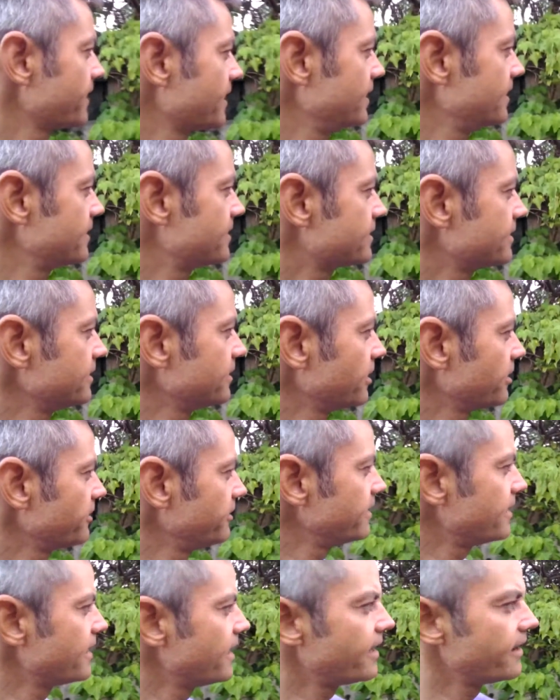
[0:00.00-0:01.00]
Kids can go
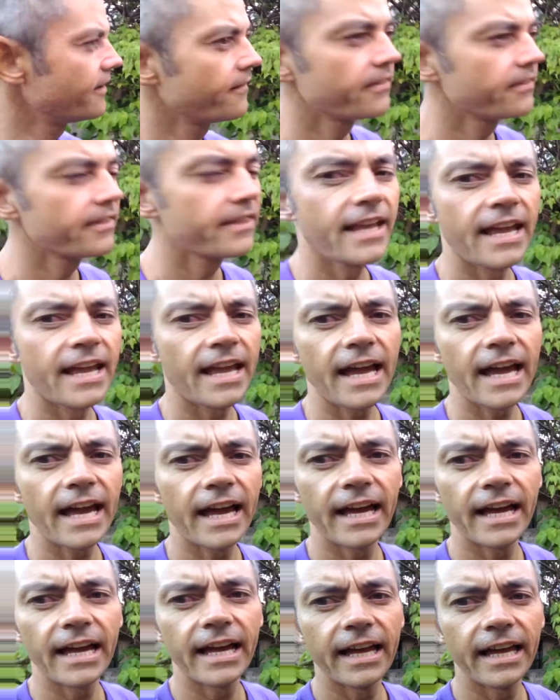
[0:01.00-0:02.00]
in there
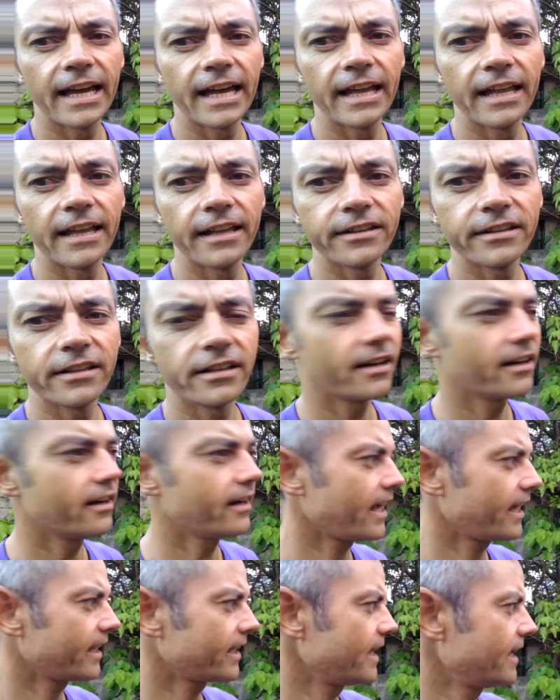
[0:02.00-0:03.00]
and, you
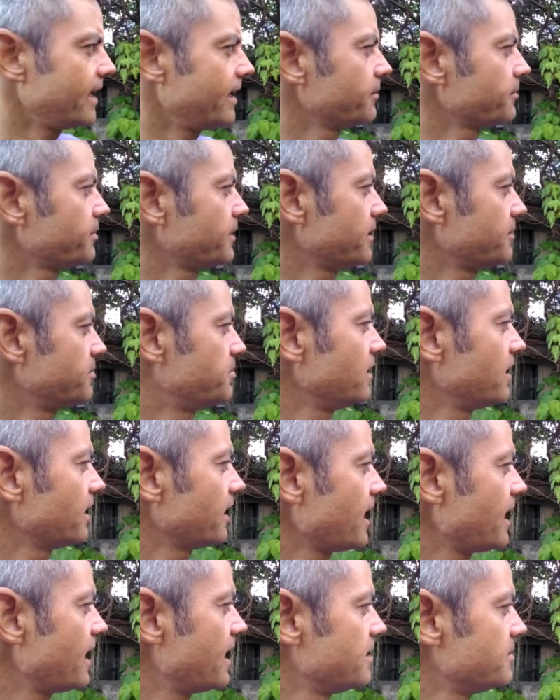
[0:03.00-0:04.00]
know, hang out, play
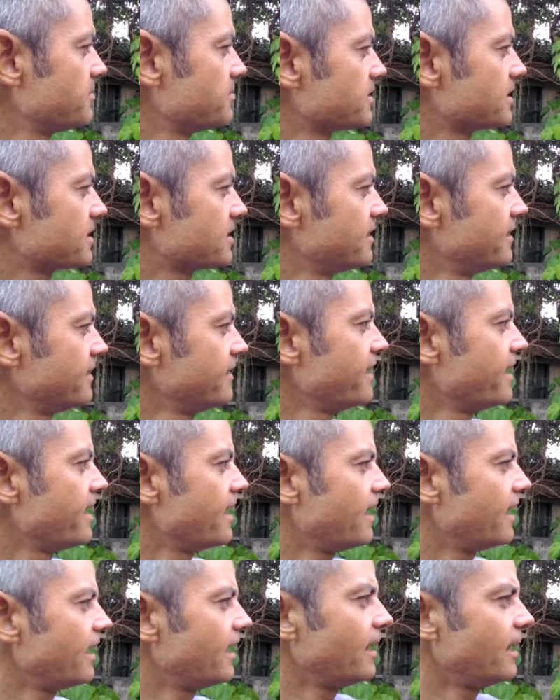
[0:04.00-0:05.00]
computer games.
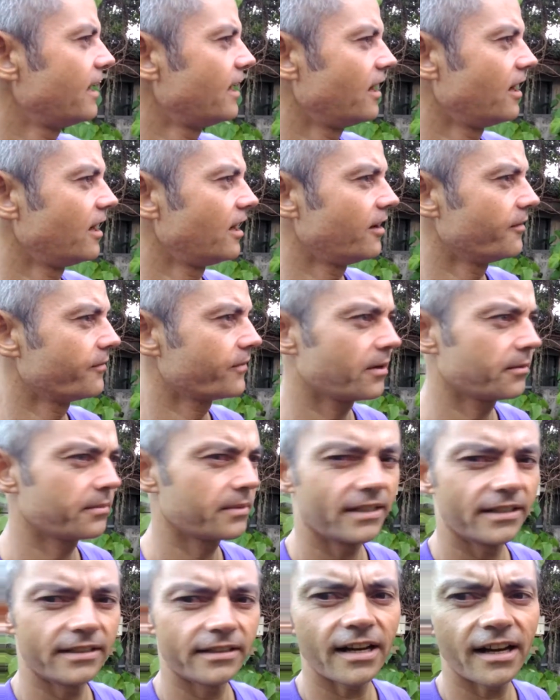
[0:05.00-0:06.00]
There'll
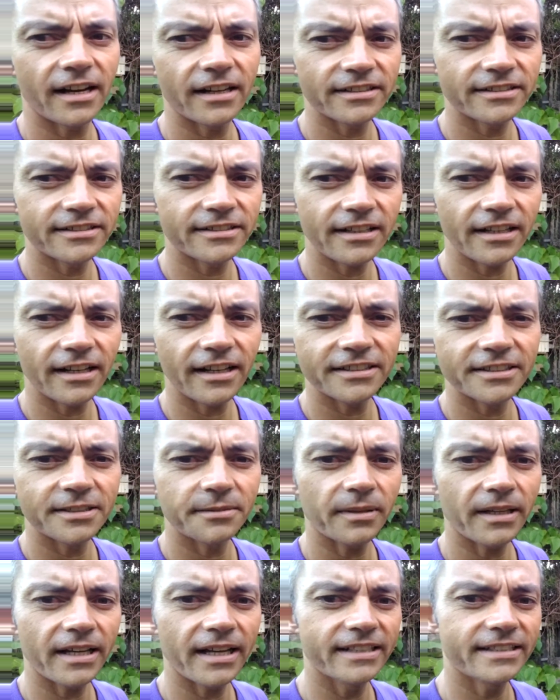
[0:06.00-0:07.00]
be art
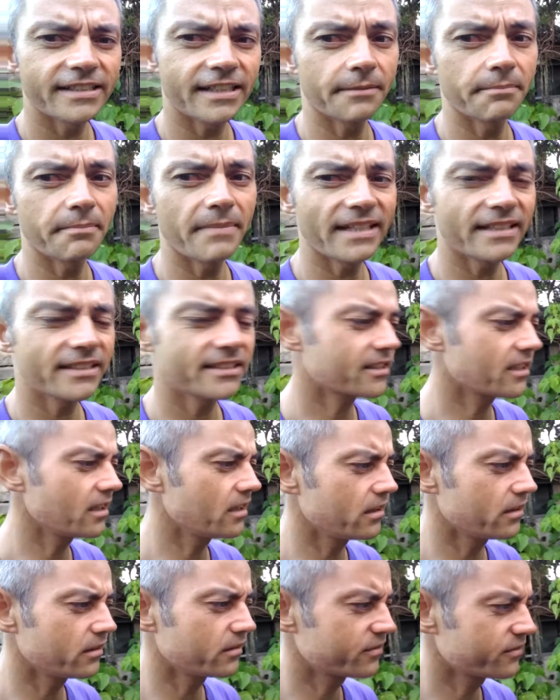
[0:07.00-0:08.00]
supplies, they can make
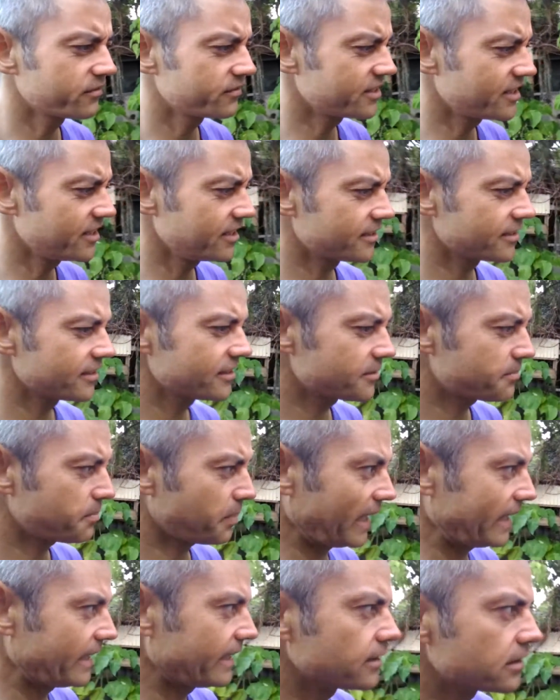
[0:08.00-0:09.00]
stuff, scissors,
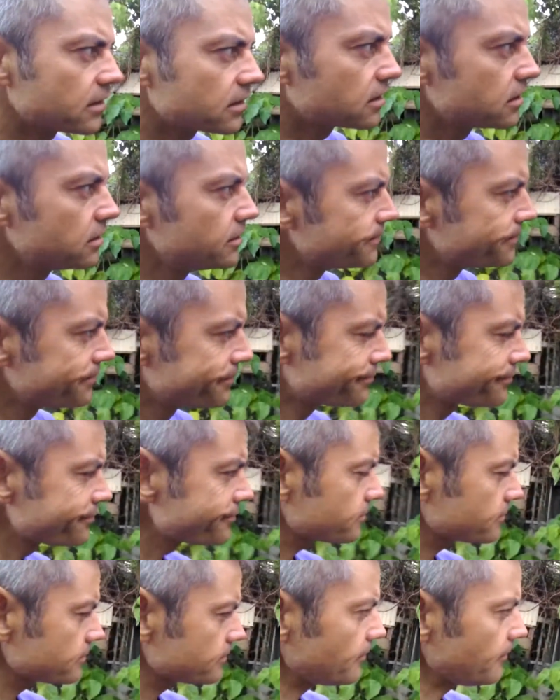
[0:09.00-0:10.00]
paint.
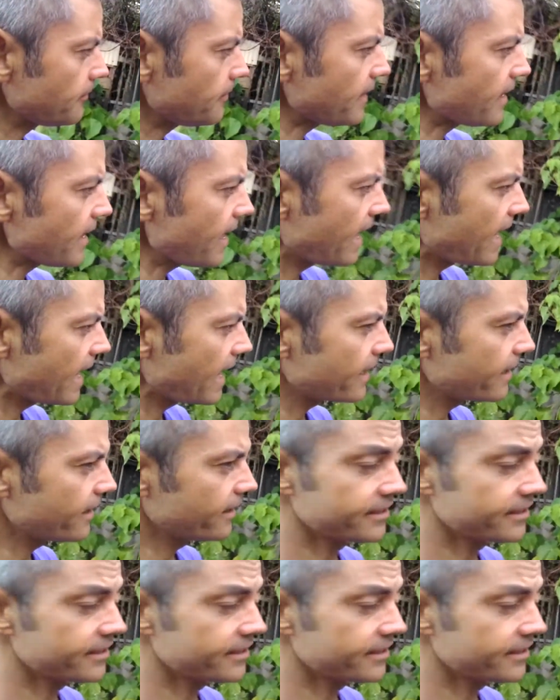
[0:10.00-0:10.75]
And